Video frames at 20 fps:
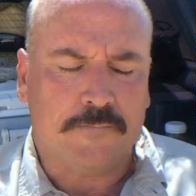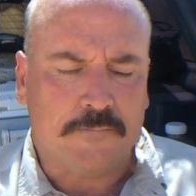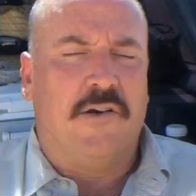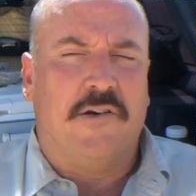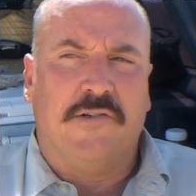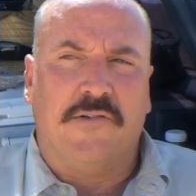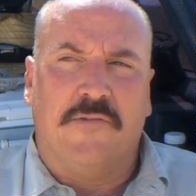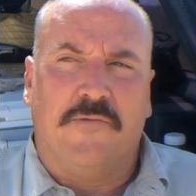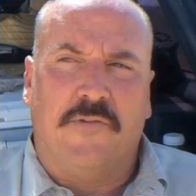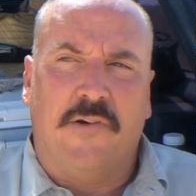
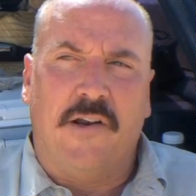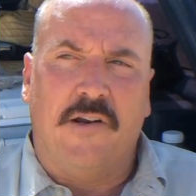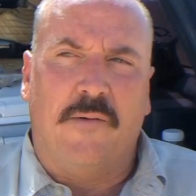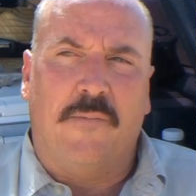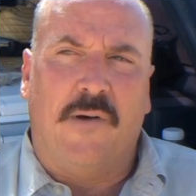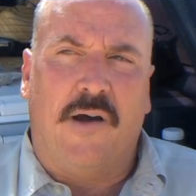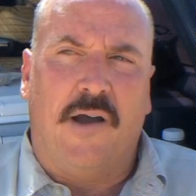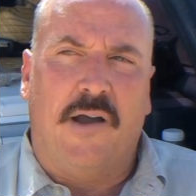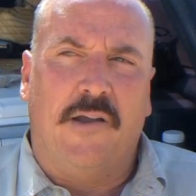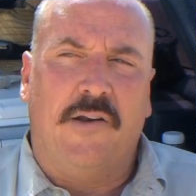There's a friend of
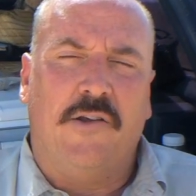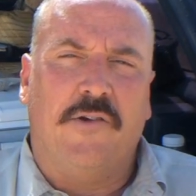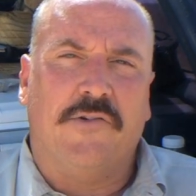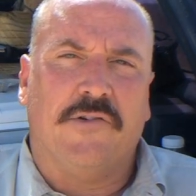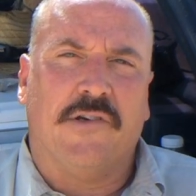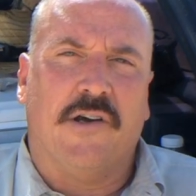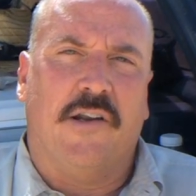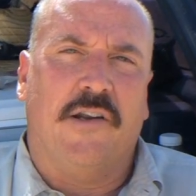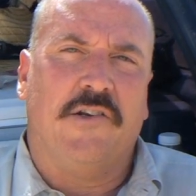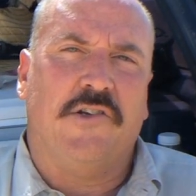mine
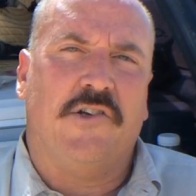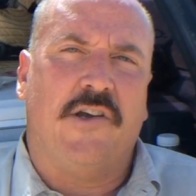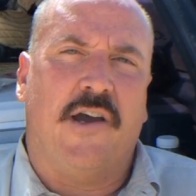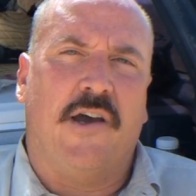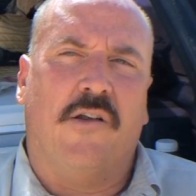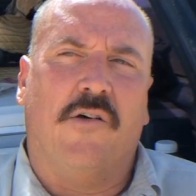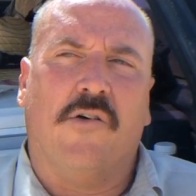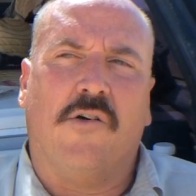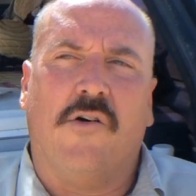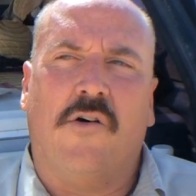who's got a
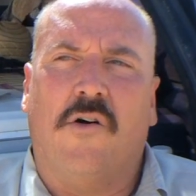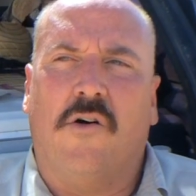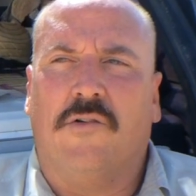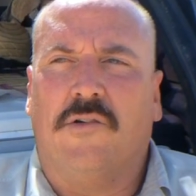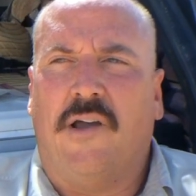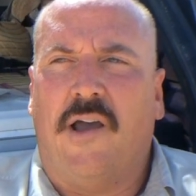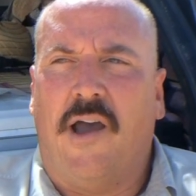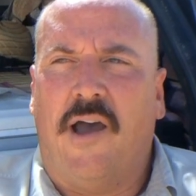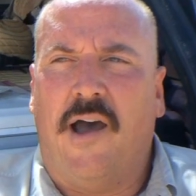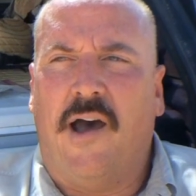channel
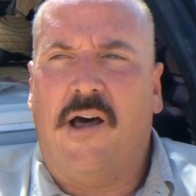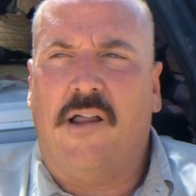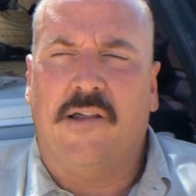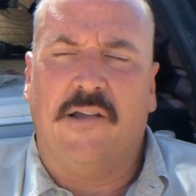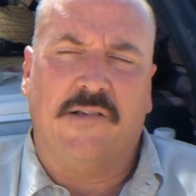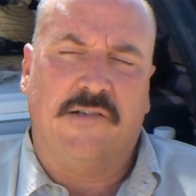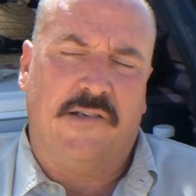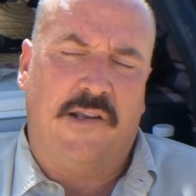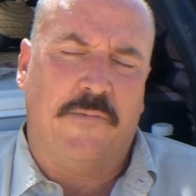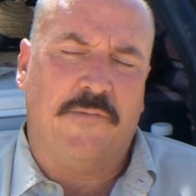called
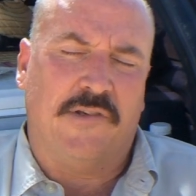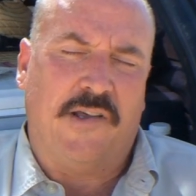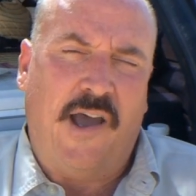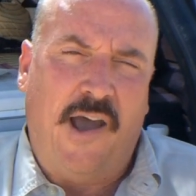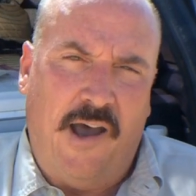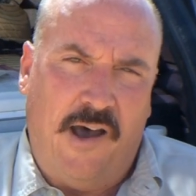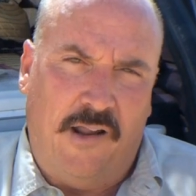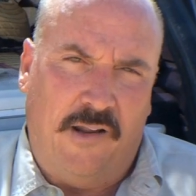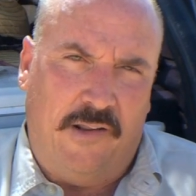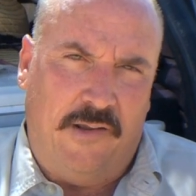his name is
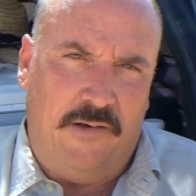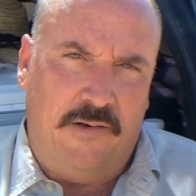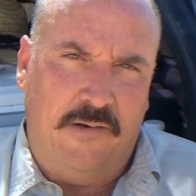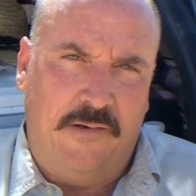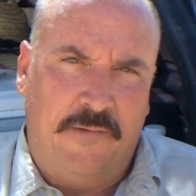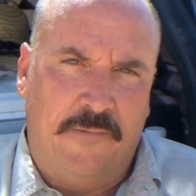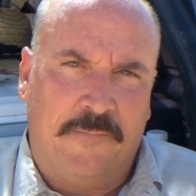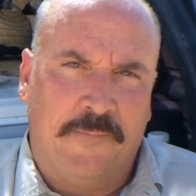Alan,